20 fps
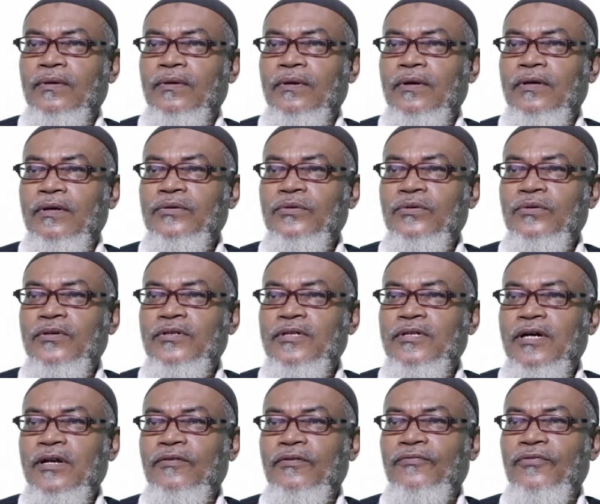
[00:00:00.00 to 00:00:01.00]
it will
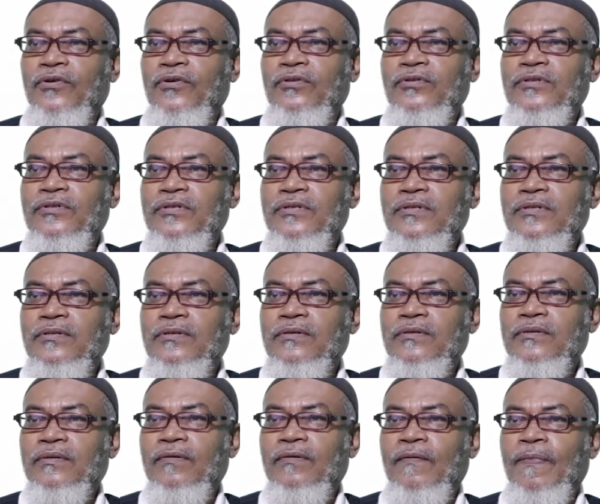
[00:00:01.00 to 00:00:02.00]
return false.
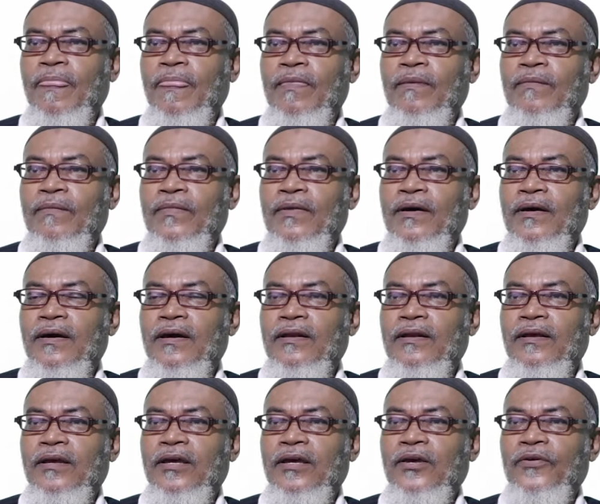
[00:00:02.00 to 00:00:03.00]
And
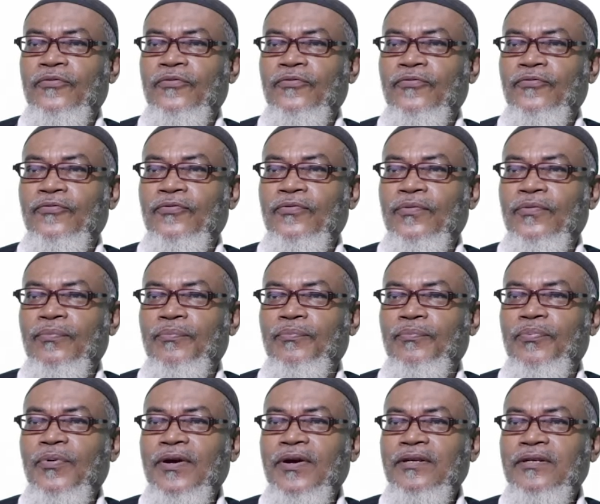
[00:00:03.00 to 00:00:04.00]
if
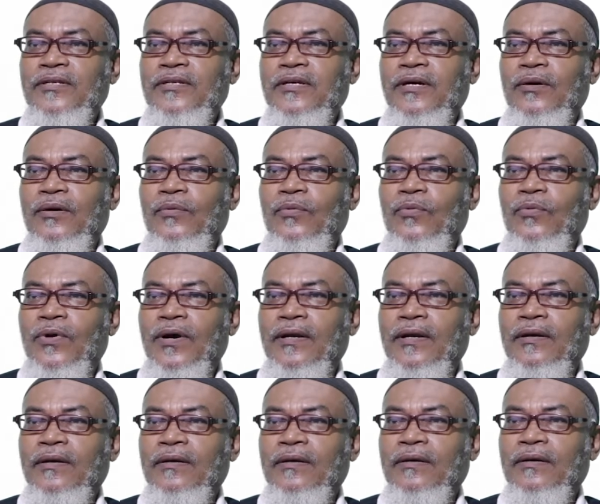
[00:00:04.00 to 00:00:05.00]
pointer
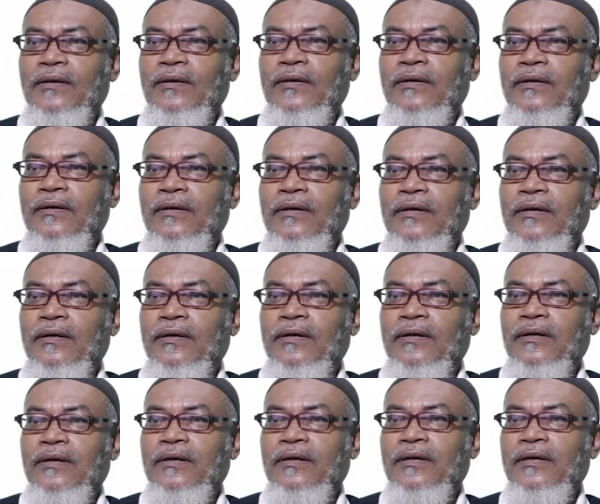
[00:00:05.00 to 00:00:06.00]
1
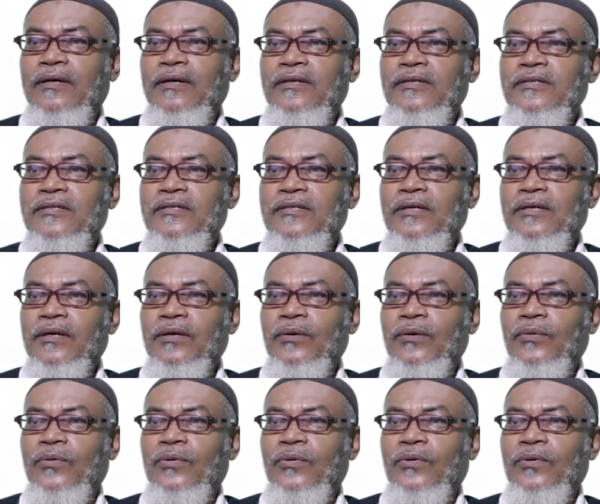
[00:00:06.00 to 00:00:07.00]
is
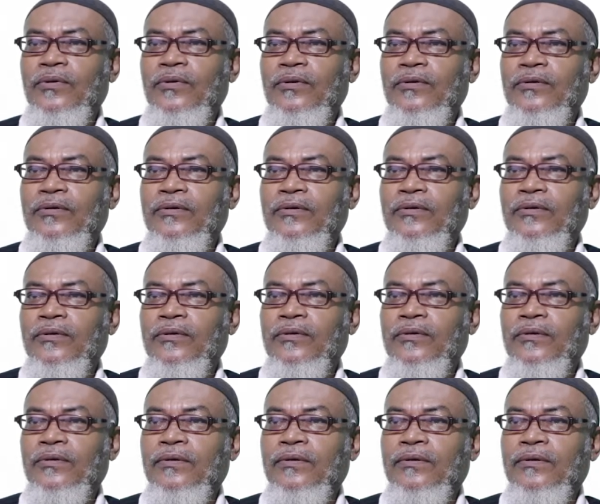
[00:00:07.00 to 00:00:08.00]
equal
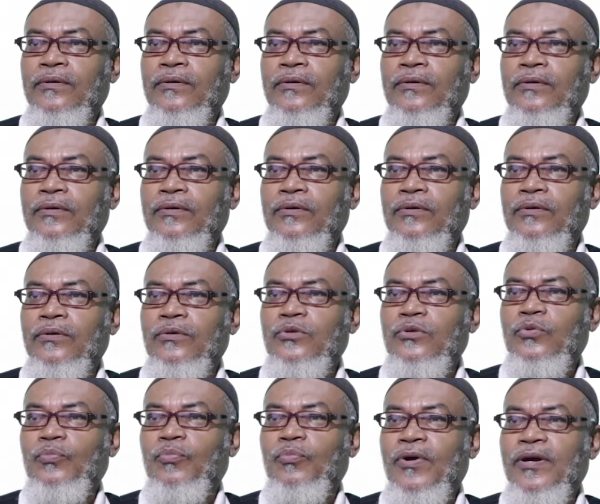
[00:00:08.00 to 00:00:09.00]

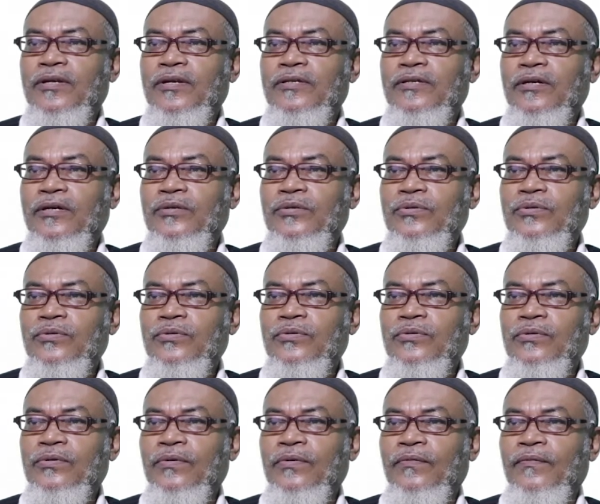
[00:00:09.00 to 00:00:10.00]
to pointer
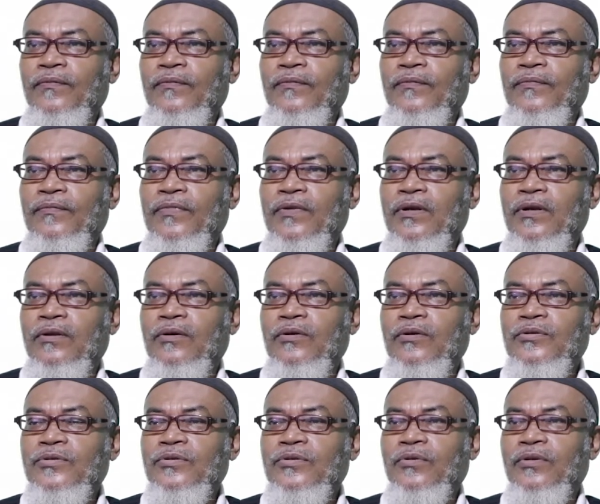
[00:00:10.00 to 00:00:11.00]
2, then
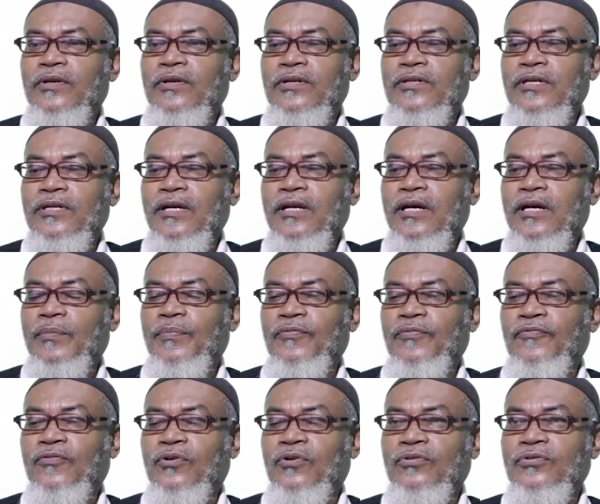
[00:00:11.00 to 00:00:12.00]
also will return up
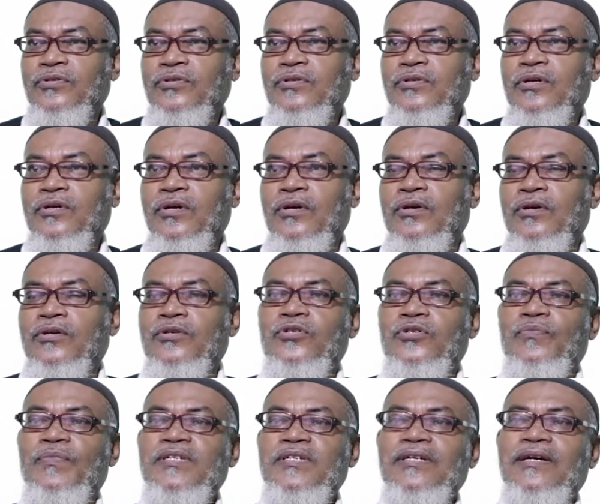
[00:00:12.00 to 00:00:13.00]
false. So
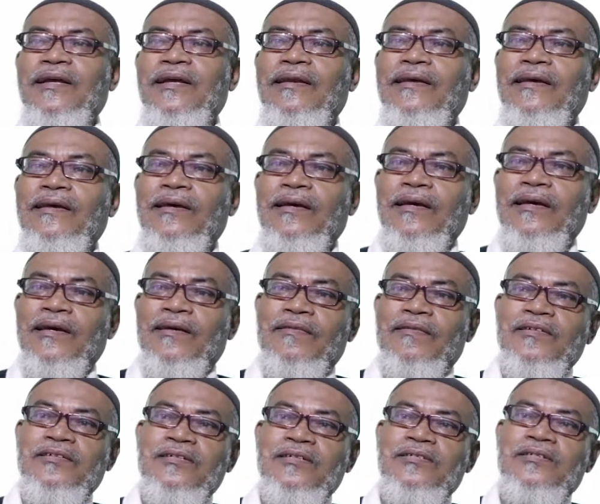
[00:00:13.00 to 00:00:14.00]
basically,
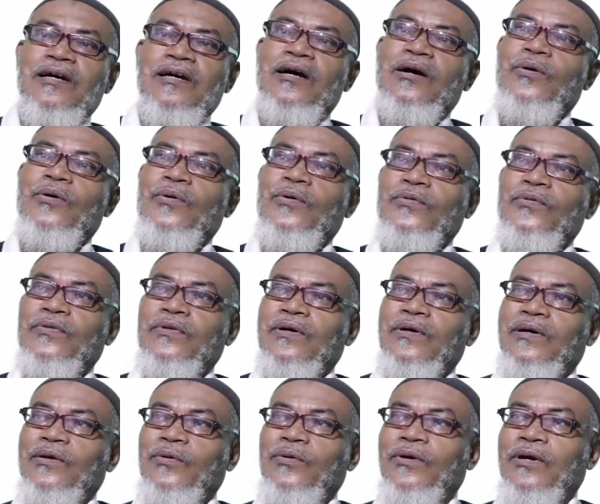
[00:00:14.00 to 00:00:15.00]
this is how
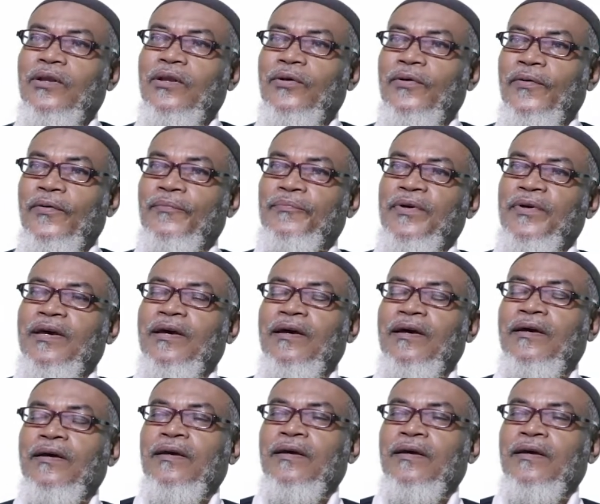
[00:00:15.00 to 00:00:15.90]
you can compare